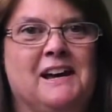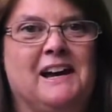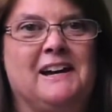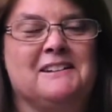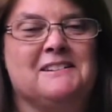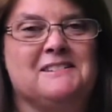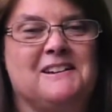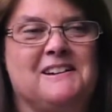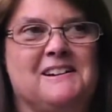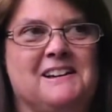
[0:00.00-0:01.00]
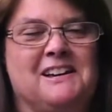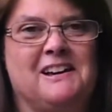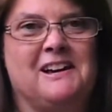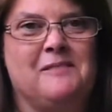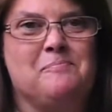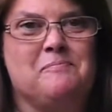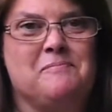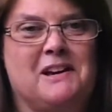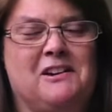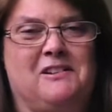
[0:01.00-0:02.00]
And again, I
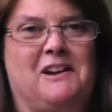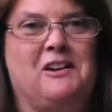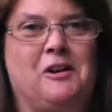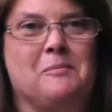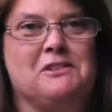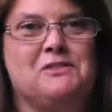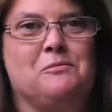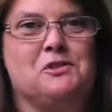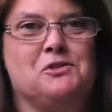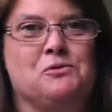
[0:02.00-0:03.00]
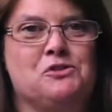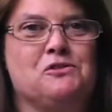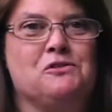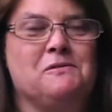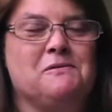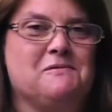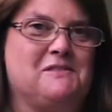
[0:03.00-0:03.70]
come at this from a social